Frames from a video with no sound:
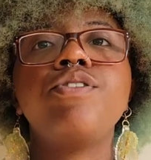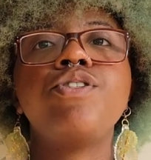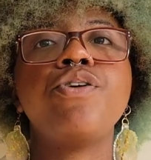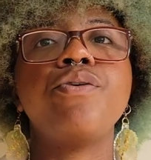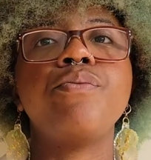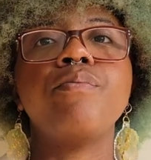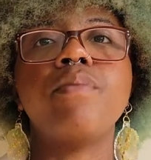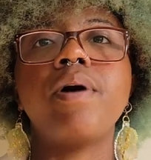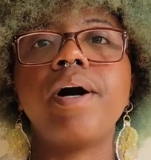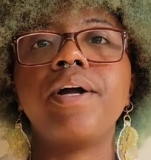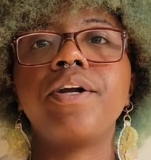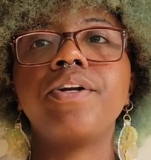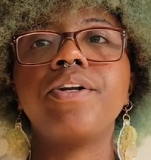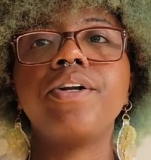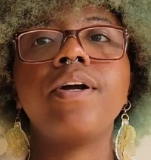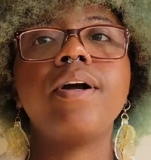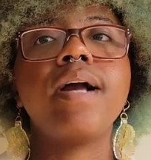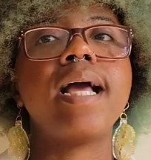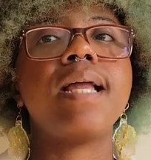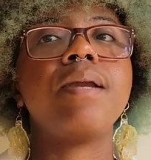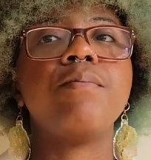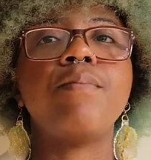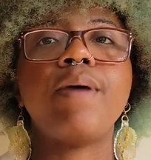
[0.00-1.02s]
to monitor
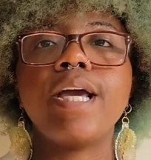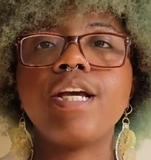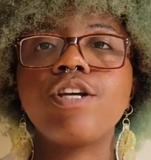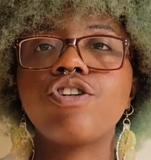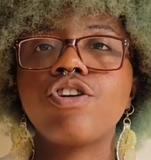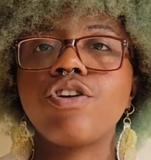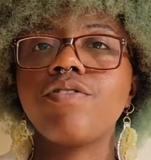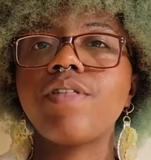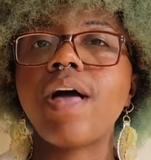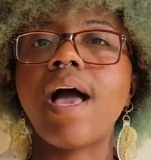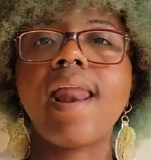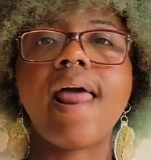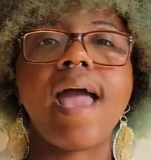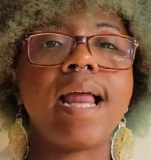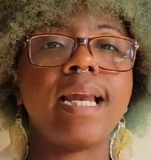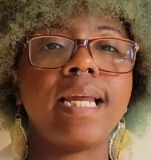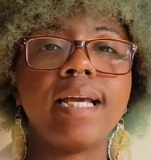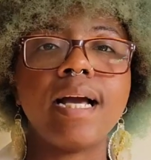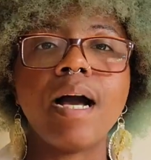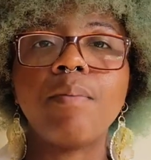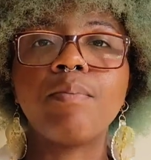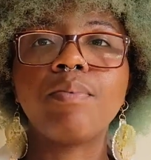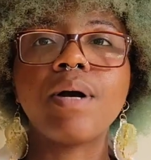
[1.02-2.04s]
and make sure that
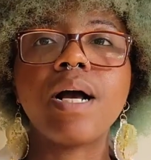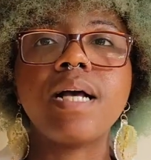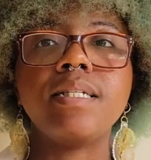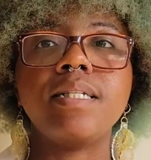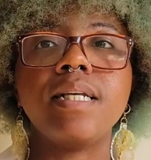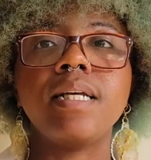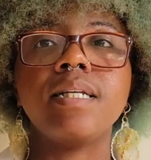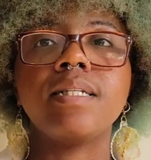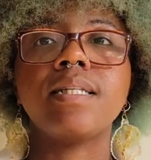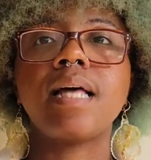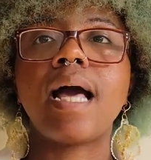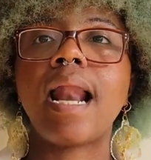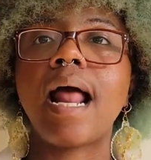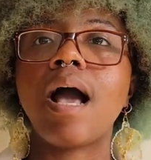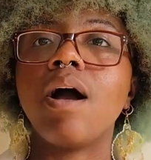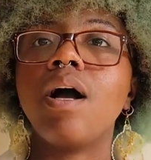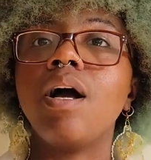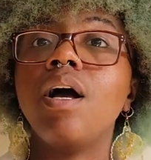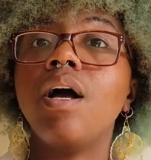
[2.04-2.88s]
any uprisings that